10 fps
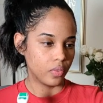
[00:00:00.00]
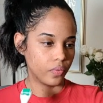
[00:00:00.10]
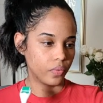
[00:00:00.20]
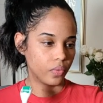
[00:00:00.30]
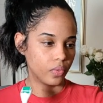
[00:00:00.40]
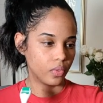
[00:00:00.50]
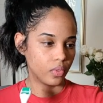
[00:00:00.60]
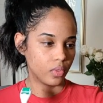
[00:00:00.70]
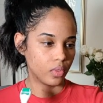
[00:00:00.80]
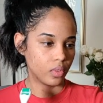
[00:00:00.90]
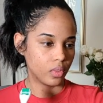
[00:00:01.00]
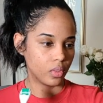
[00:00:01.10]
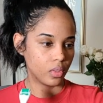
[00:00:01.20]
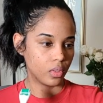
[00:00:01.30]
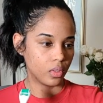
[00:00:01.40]

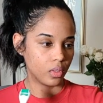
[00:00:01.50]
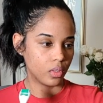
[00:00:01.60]
(no one is talking)